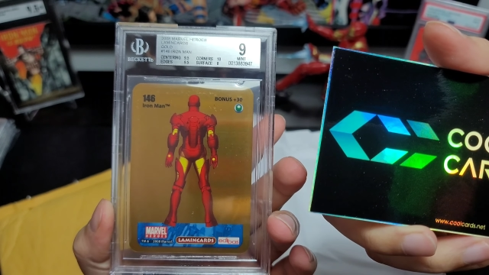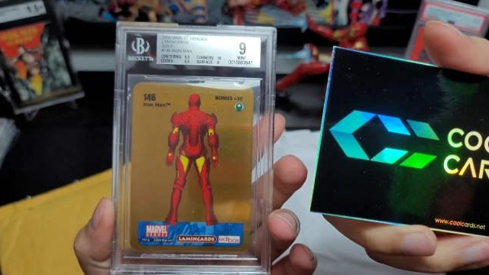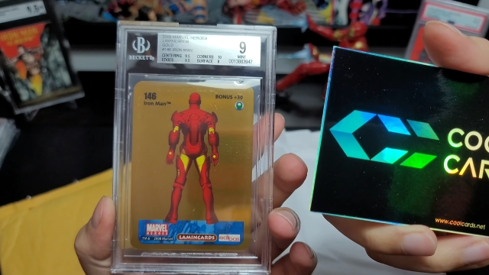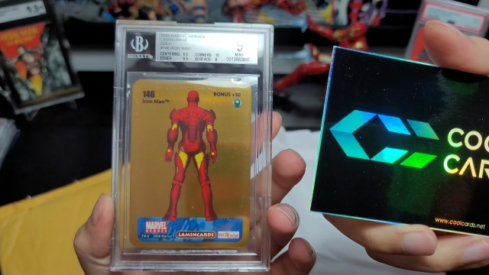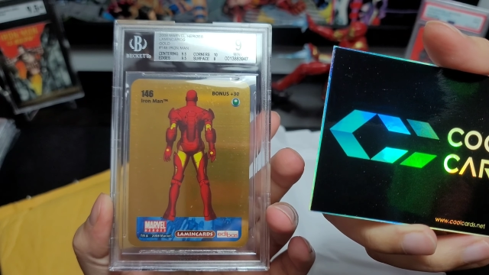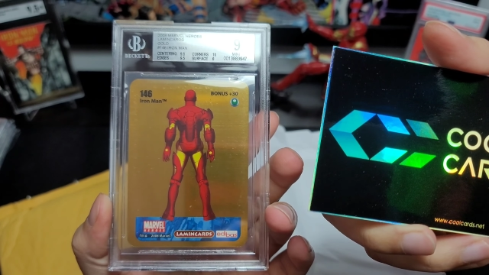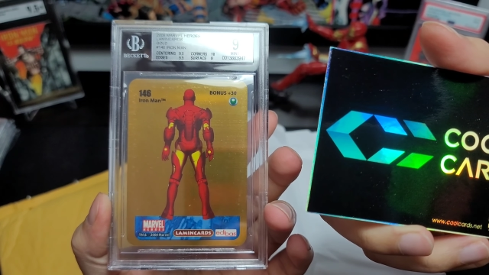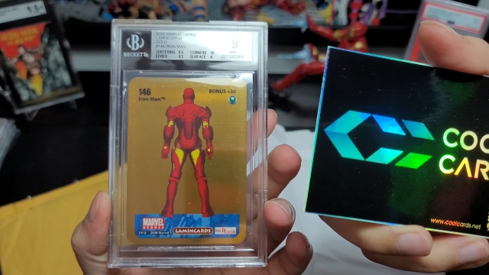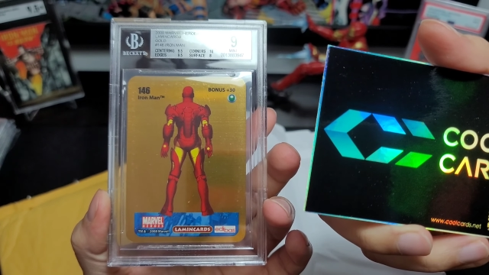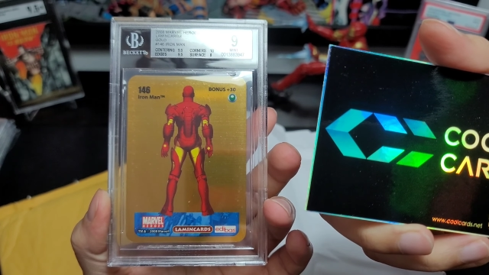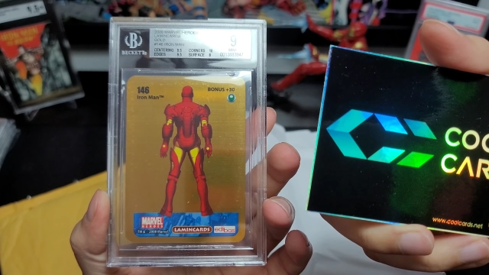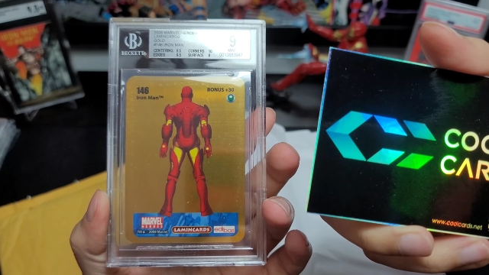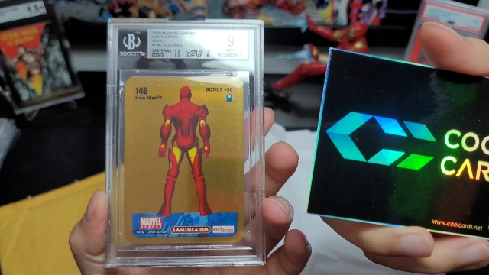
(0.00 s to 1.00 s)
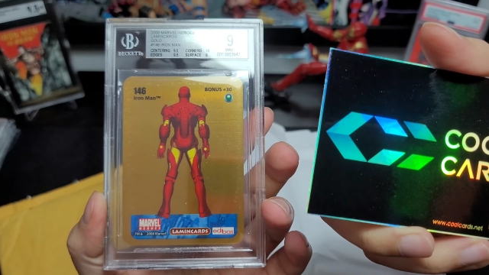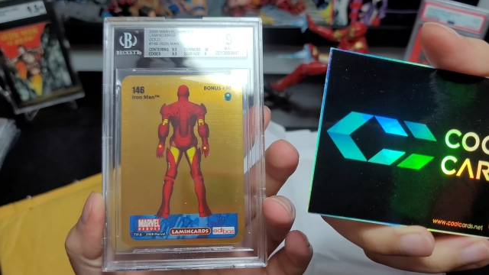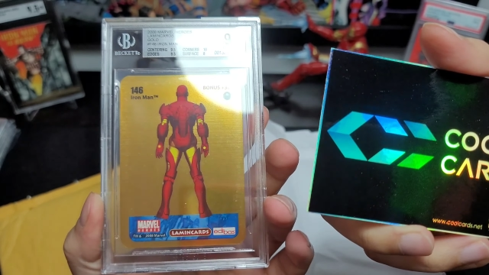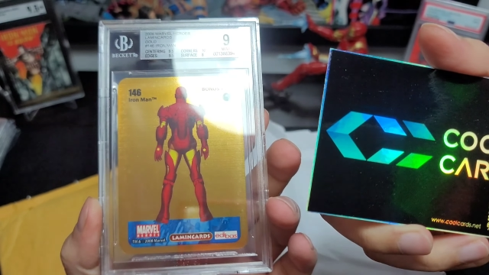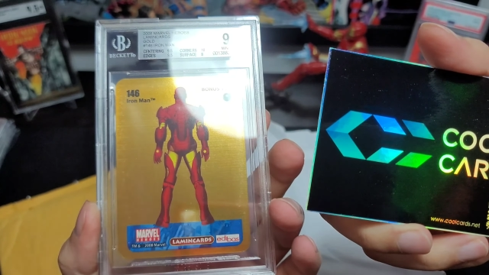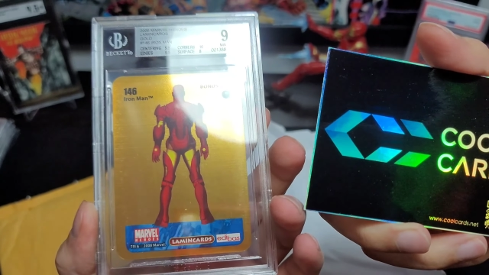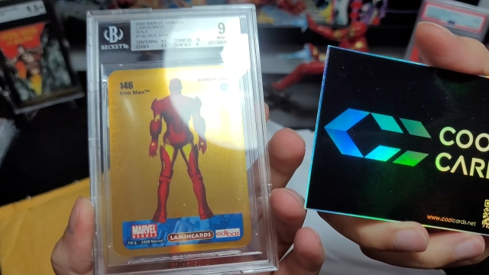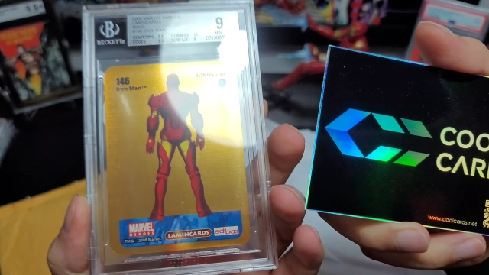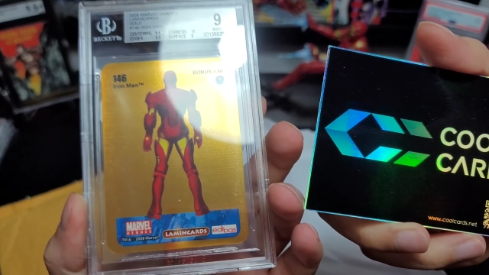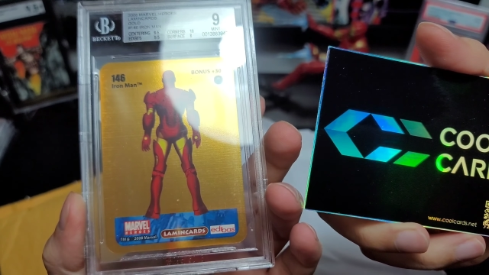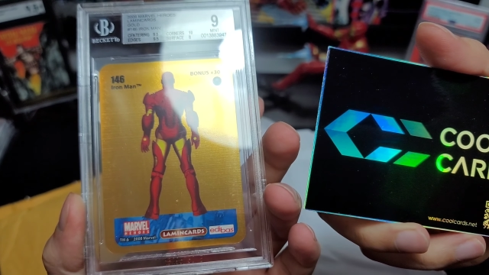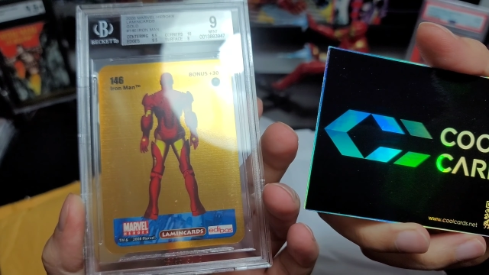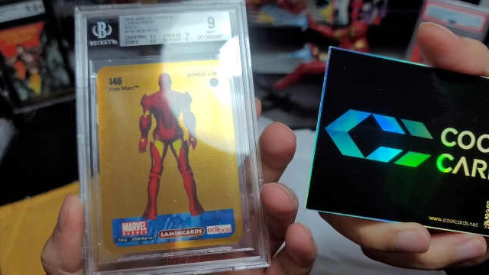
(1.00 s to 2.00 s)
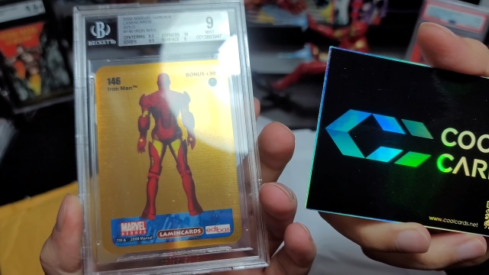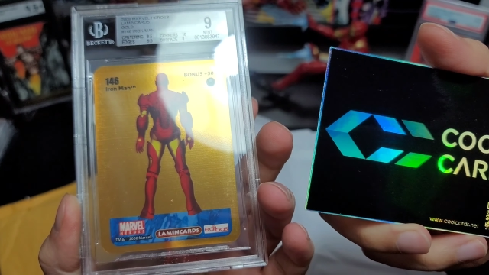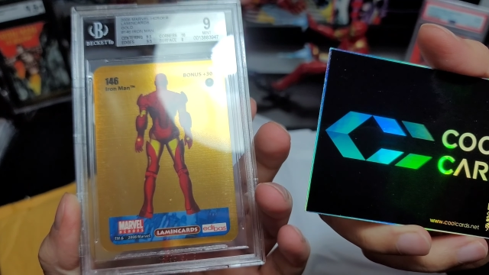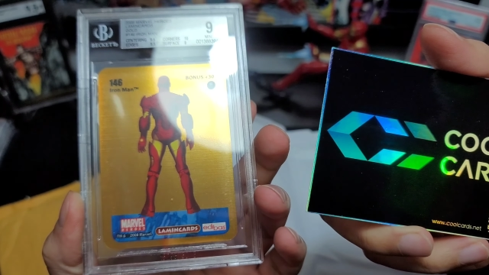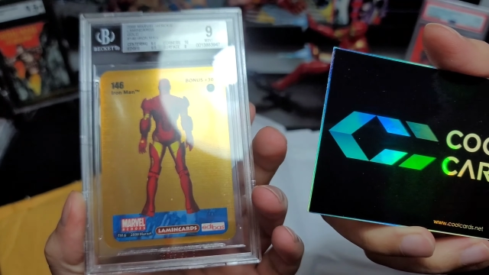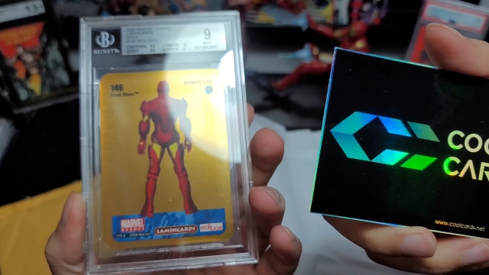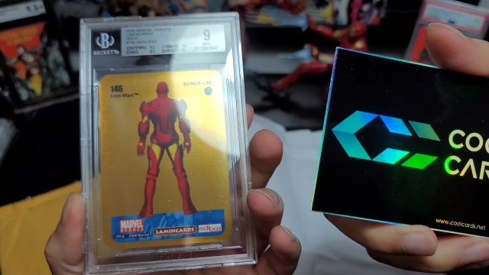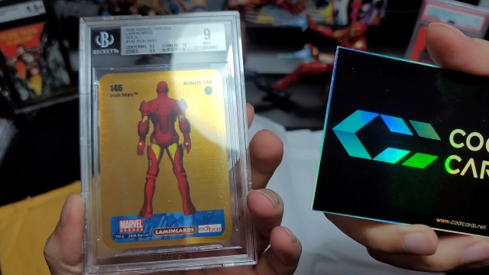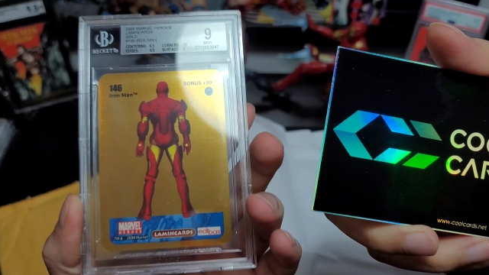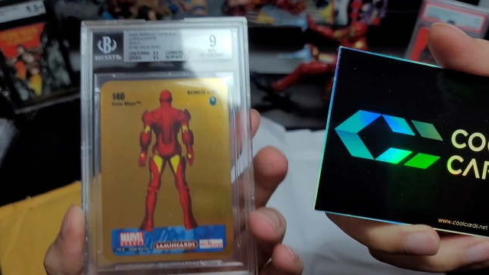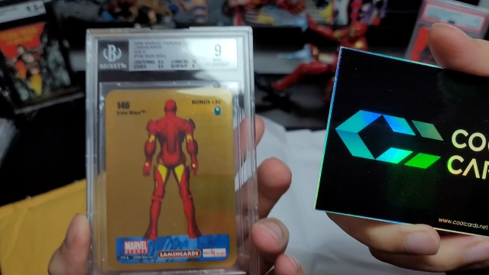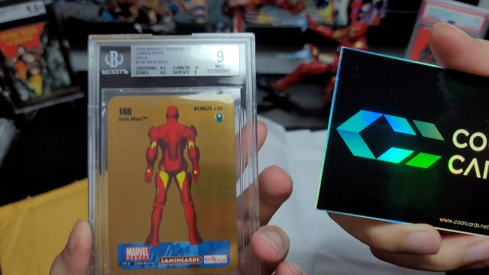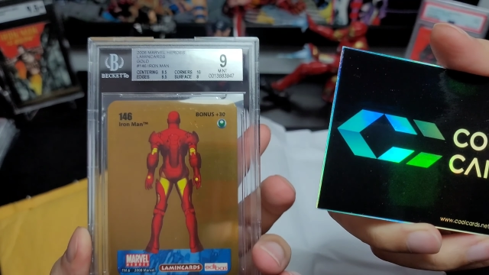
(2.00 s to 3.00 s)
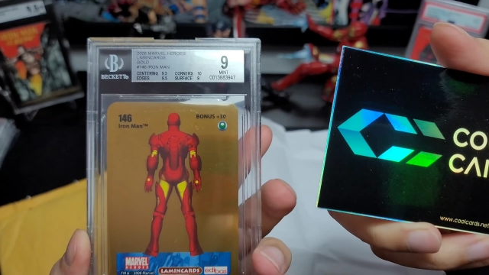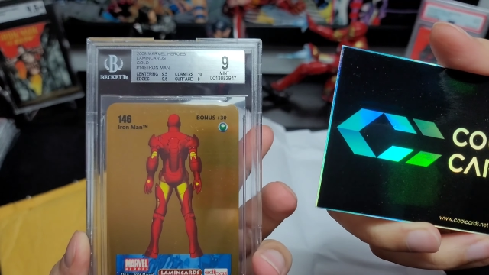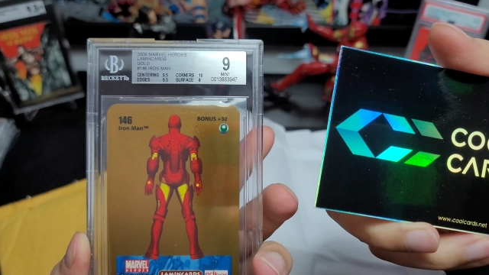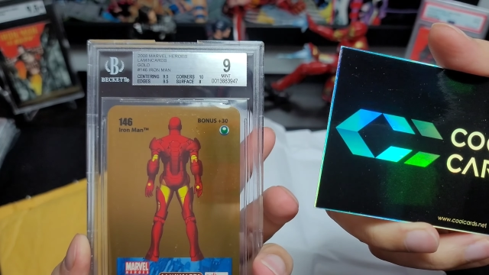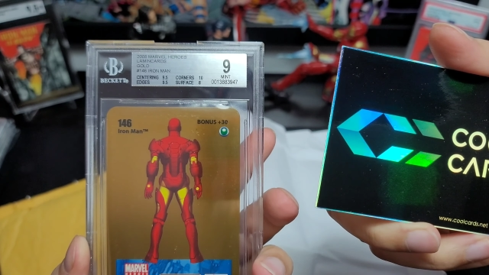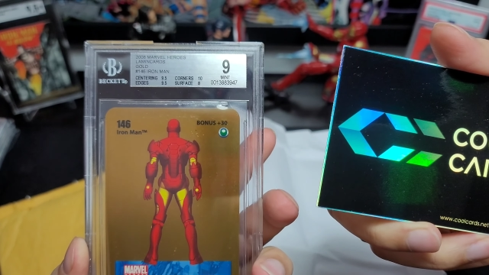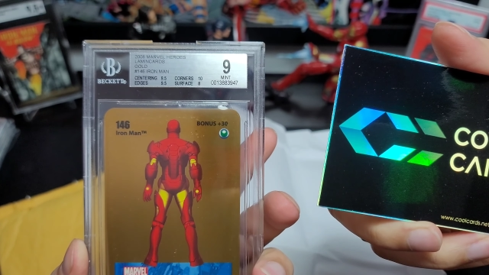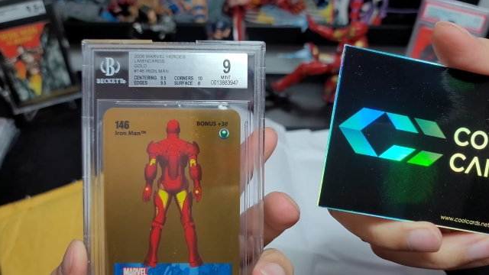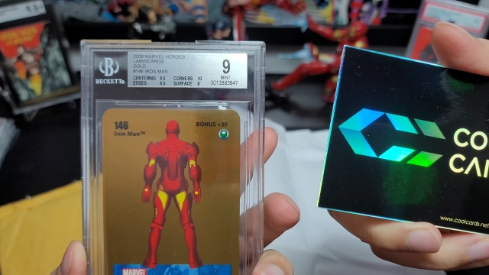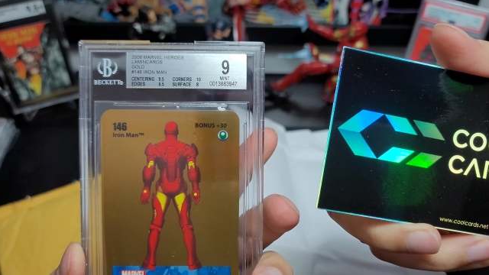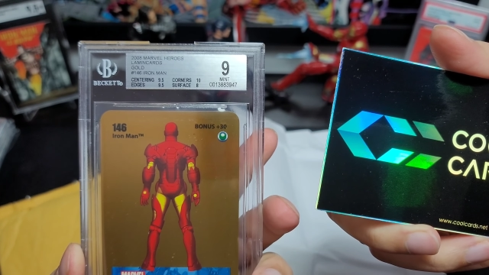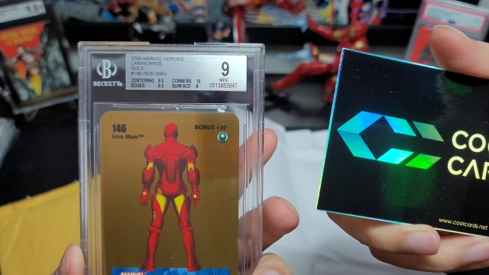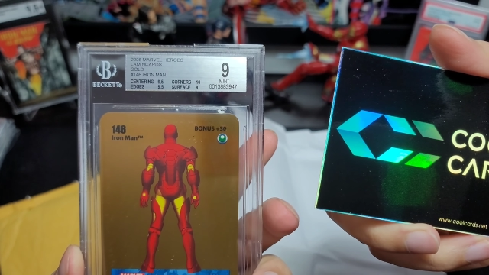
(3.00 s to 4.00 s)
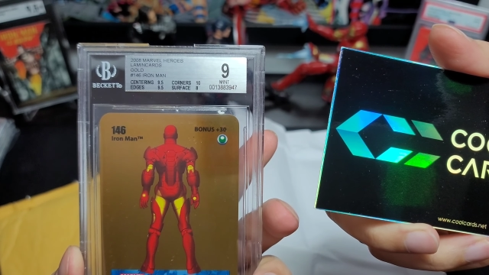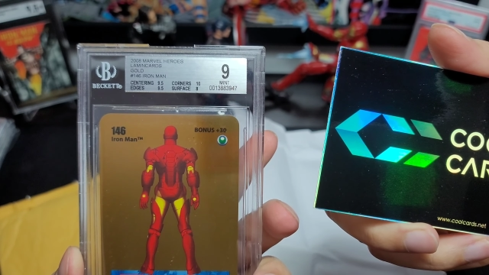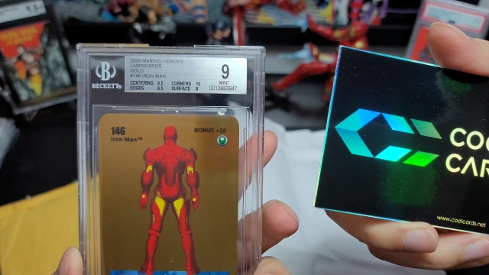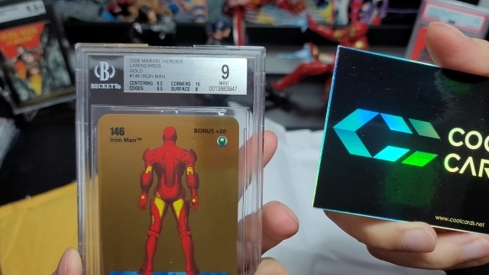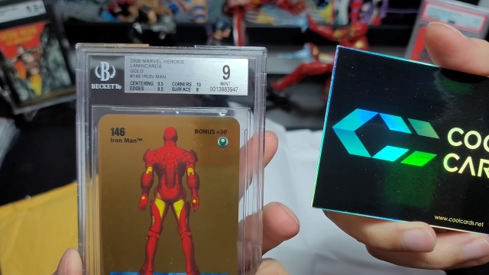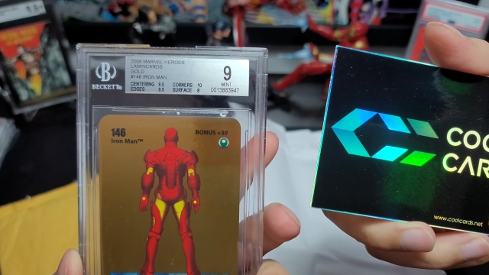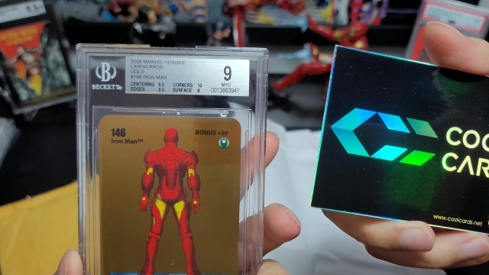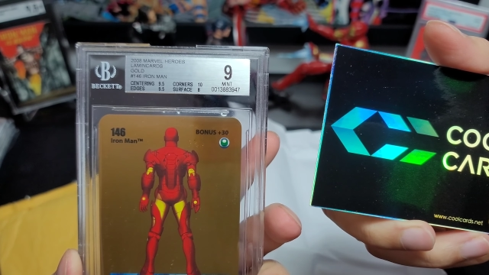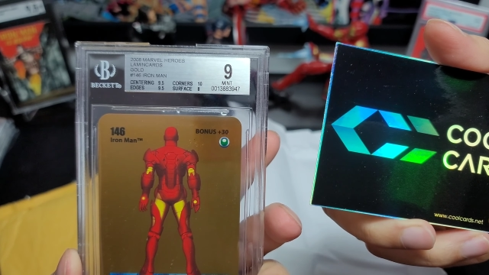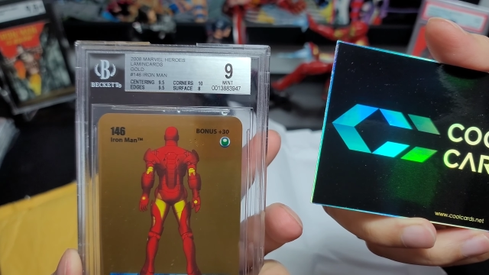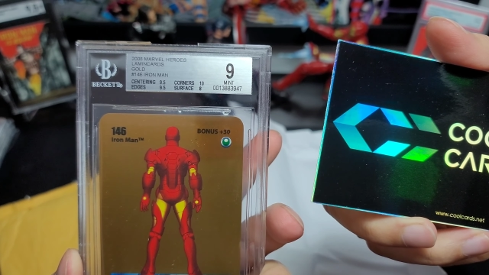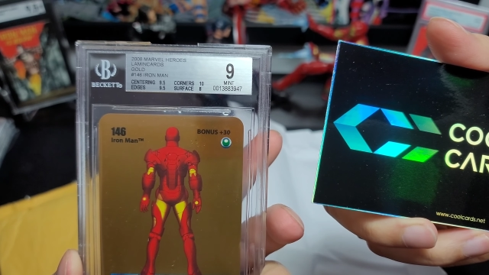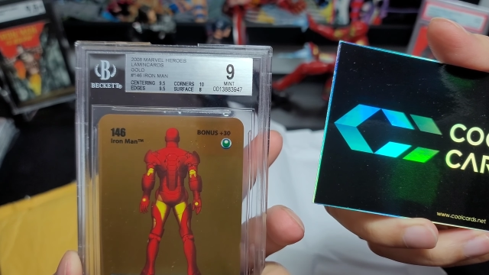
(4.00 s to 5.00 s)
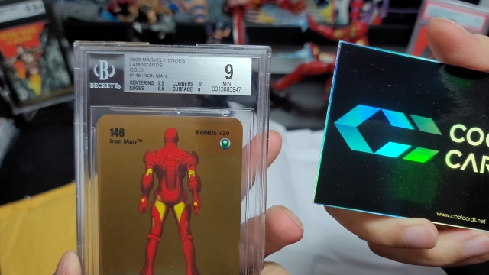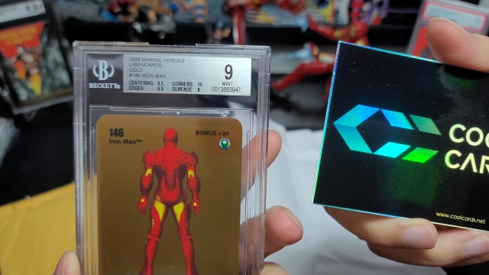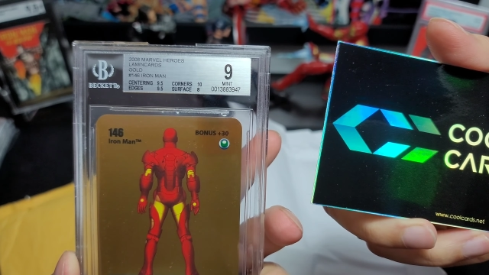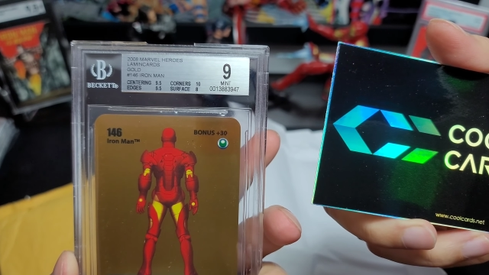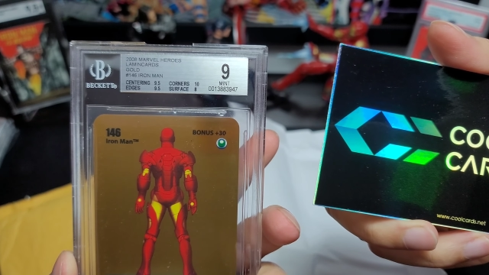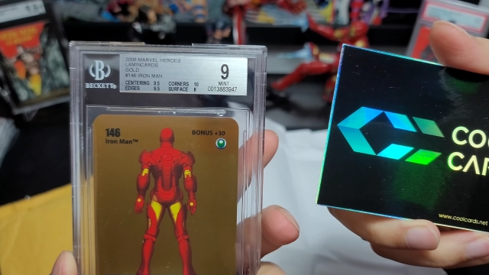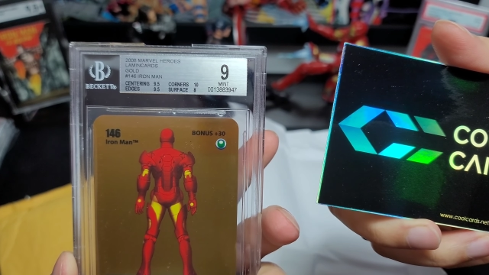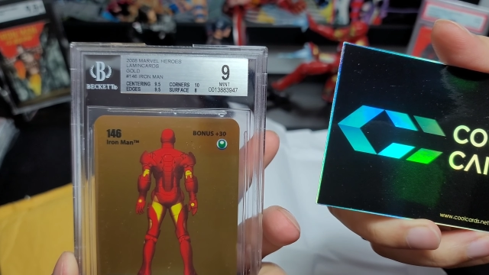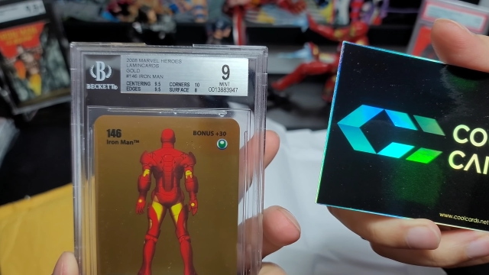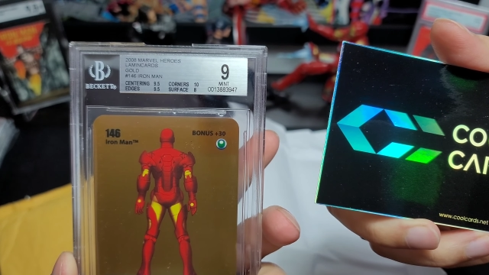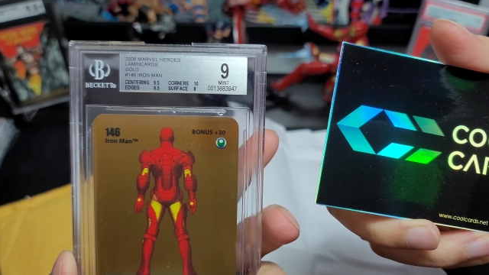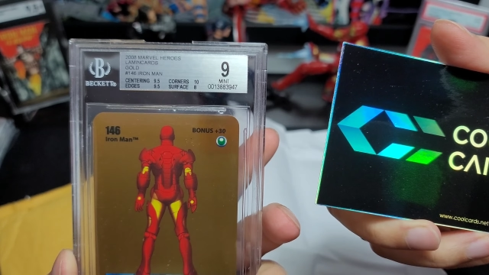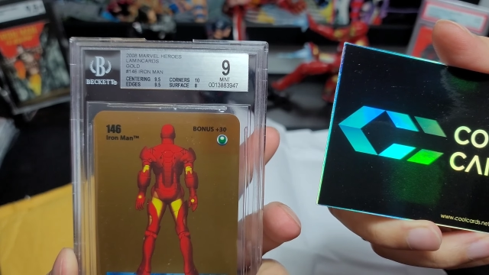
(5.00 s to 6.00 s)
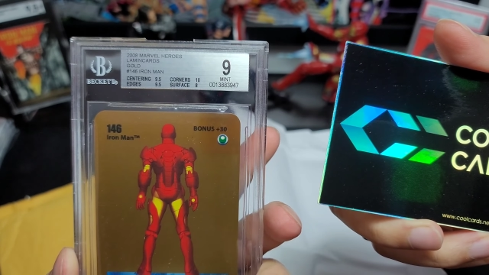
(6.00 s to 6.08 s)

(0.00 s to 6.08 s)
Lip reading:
[unreadable: no face in view]